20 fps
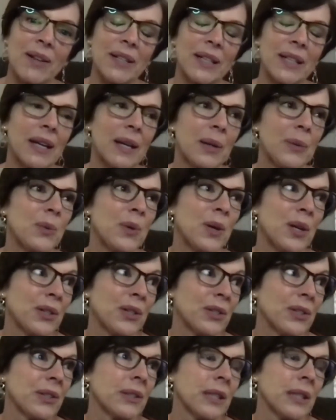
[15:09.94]
it, I
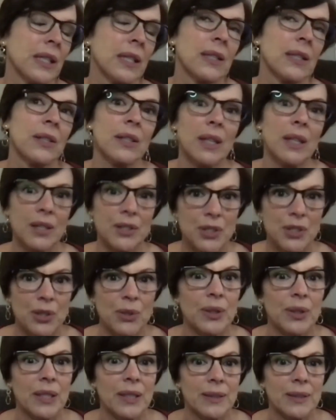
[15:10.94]
wondered, like, could I
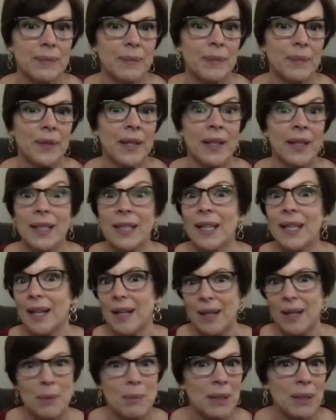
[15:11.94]
do it? And
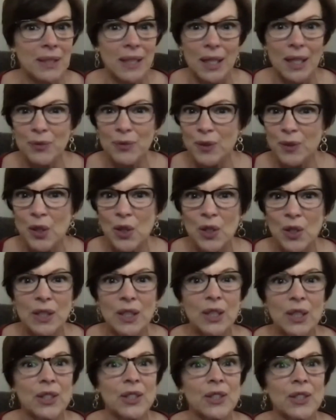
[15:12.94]
again, I'm a lifelong
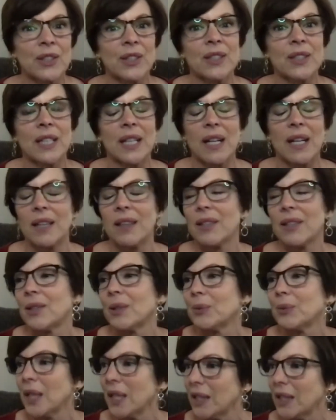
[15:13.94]
learner, and I
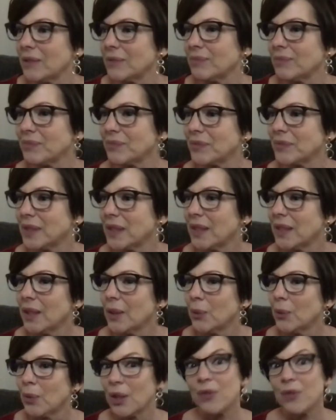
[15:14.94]
thought, well,
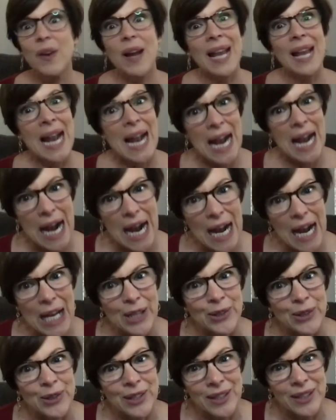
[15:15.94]
what if I
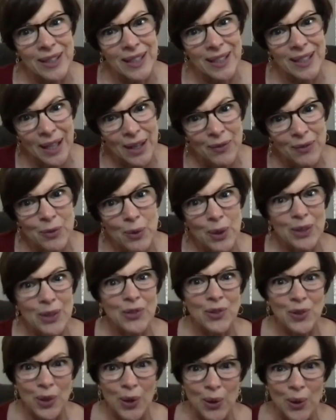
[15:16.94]
hired a
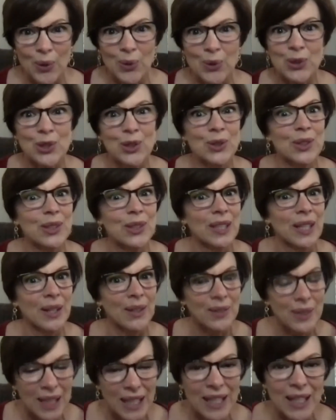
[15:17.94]
voice coach or a
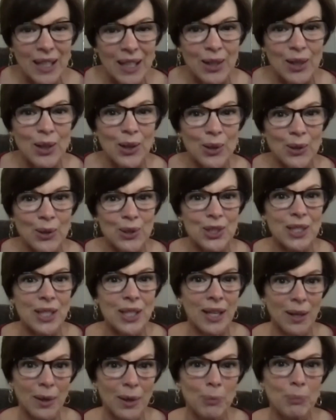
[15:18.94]
narrating coach to
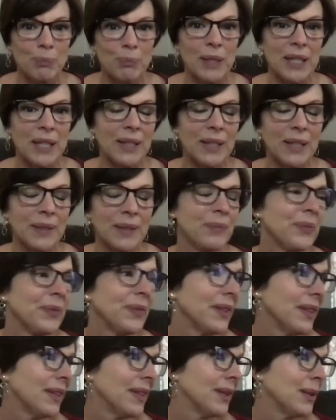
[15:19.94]
help me?
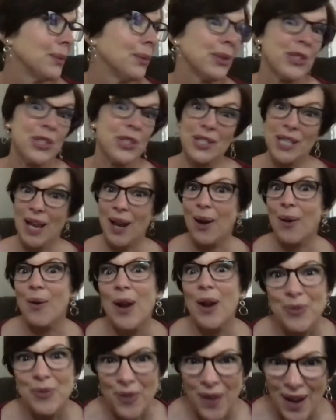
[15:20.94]
Which is how
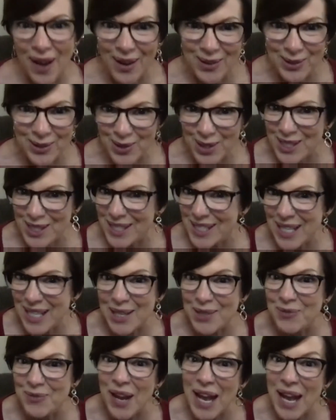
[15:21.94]
I found Khristine Hvam.